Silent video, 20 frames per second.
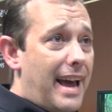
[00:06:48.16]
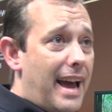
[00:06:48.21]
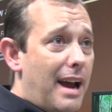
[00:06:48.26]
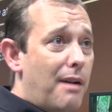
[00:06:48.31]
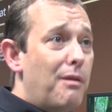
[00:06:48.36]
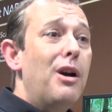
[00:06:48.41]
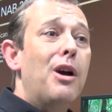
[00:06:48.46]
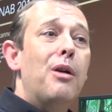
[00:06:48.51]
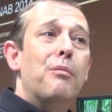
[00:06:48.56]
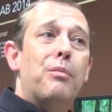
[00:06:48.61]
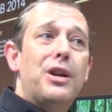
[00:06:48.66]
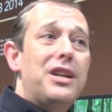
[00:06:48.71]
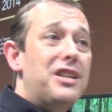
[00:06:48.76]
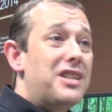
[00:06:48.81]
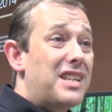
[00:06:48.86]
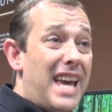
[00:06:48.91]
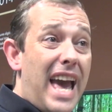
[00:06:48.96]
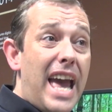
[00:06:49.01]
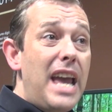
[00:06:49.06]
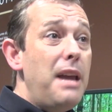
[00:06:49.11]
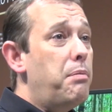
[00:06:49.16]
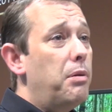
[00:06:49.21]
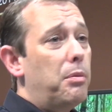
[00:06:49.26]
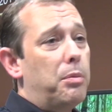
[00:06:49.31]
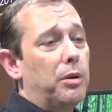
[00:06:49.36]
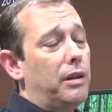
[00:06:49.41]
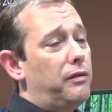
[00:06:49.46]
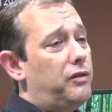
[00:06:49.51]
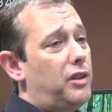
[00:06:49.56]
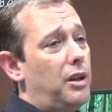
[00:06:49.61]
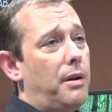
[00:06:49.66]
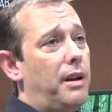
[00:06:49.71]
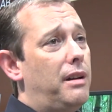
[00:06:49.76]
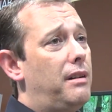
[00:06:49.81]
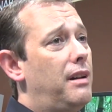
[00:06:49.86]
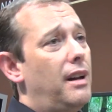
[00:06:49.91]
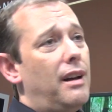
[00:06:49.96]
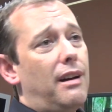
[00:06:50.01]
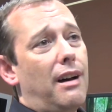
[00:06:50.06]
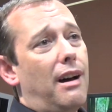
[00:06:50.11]
now, but it's capable of
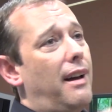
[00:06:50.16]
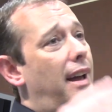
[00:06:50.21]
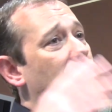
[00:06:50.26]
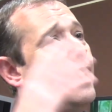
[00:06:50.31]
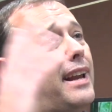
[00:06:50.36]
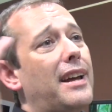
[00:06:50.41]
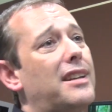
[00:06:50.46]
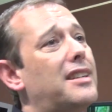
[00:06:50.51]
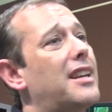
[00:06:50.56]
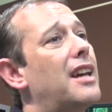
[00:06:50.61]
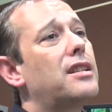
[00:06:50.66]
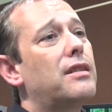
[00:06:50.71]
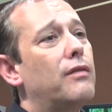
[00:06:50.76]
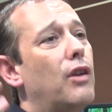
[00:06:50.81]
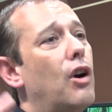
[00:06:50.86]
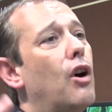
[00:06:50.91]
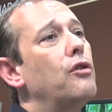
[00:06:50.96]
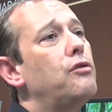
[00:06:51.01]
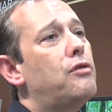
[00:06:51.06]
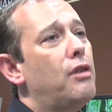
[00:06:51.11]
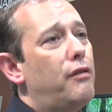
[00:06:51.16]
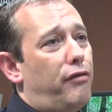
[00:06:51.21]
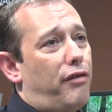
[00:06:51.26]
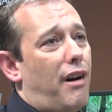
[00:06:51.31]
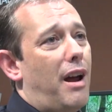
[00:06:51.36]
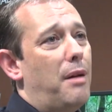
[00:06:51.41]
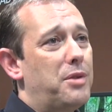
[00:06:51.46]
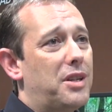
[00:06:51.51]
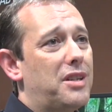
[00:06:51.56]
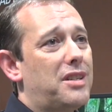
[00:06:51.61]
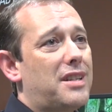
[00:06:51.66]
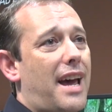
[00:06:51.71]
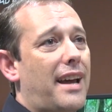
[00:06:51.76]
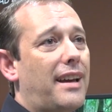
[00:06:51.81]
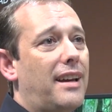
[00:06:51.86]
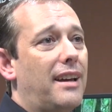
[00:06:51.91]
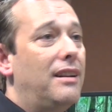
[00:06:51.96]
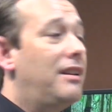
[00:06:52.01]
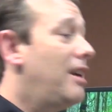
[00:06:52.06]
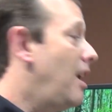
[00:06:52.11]
doing in excess of 100 frames a
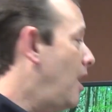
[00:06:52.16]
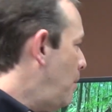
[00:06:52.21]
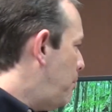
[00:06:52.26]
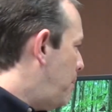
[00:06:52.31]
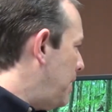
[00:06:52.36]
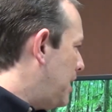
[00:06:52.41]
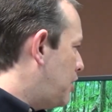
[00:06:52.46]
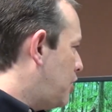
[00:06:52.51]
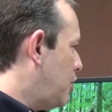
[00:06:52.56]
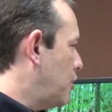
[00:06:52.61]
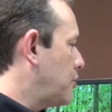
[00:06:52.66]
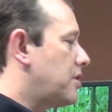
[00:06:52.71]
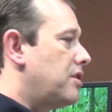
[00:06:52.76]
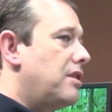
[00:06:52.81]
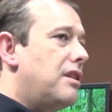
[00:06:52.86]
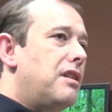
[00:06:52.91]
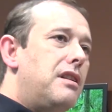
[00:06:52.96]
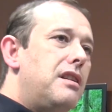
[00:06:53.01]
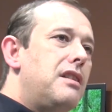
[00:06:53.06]
second because of the